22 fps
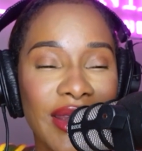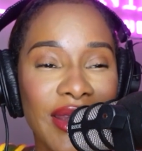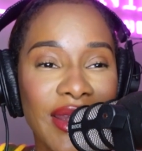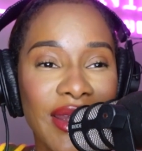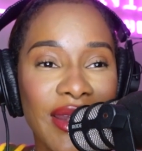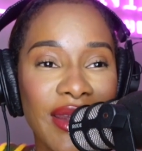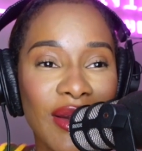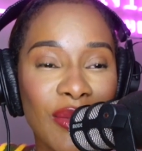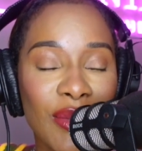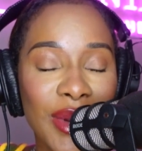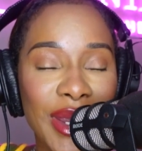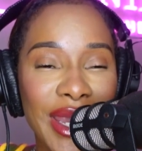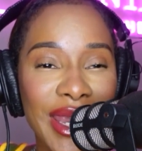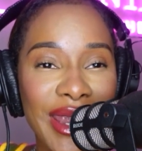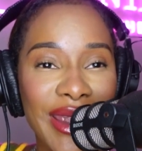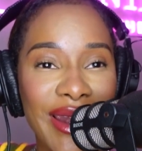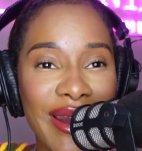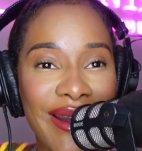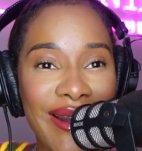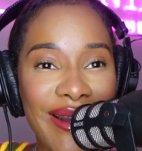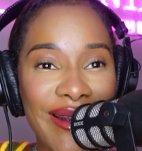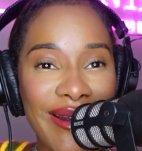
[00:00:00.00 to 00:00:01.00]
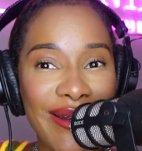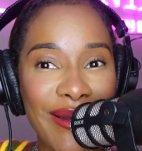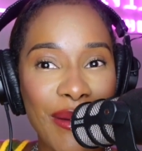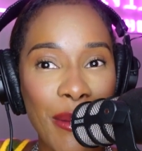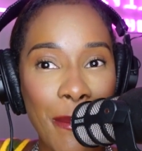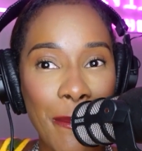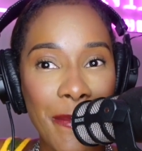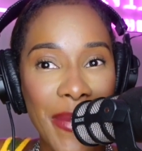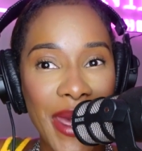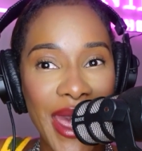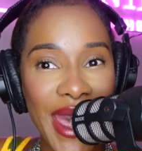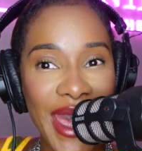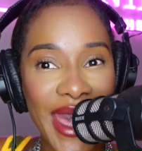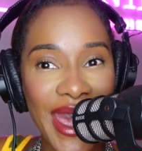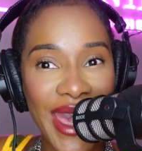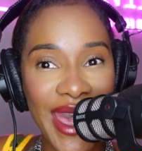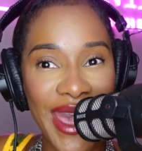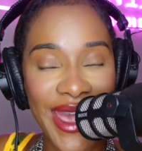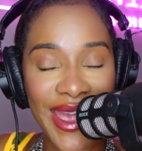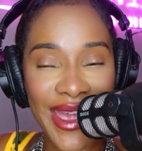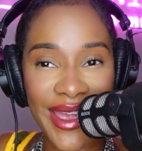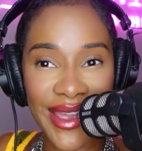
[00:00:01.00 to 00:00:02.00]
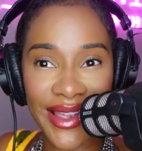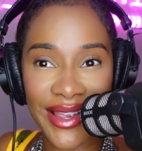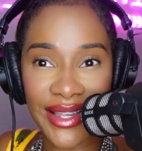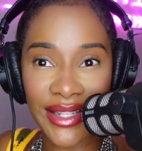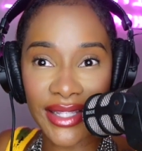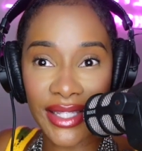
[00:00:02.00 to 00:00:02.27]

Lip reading: We are back.